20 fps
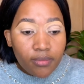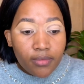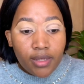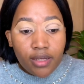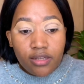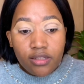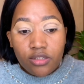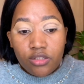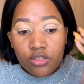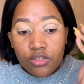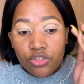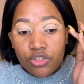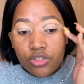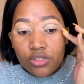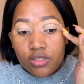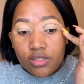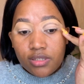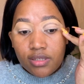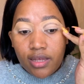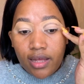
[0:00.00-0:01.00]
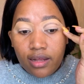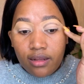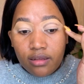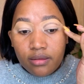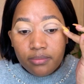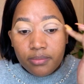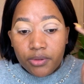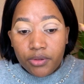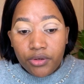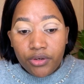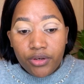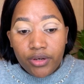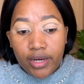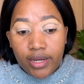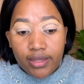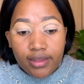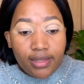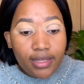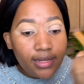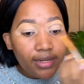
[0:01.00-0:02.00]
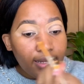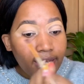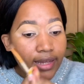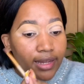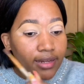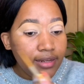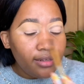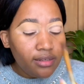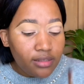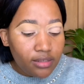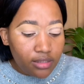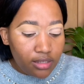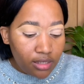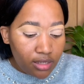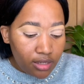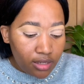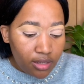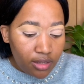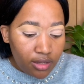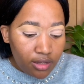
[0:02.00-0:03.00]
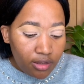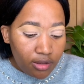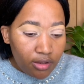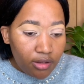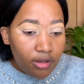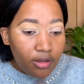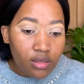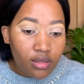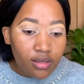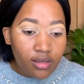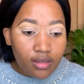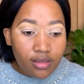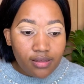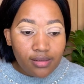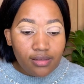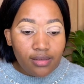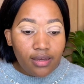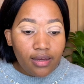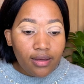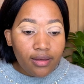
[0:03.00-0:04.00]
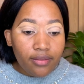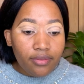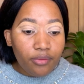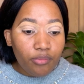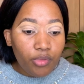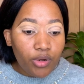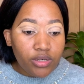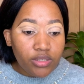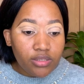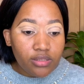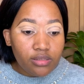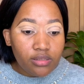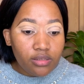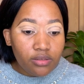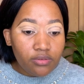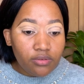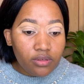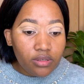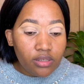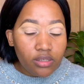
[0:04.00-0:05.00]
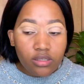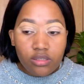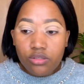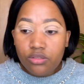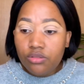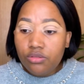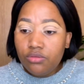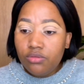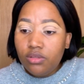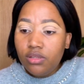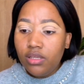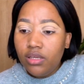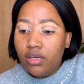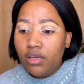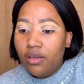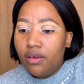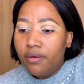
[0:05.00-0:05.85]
To just help create that end. Yeah, the brush is definitely too thick.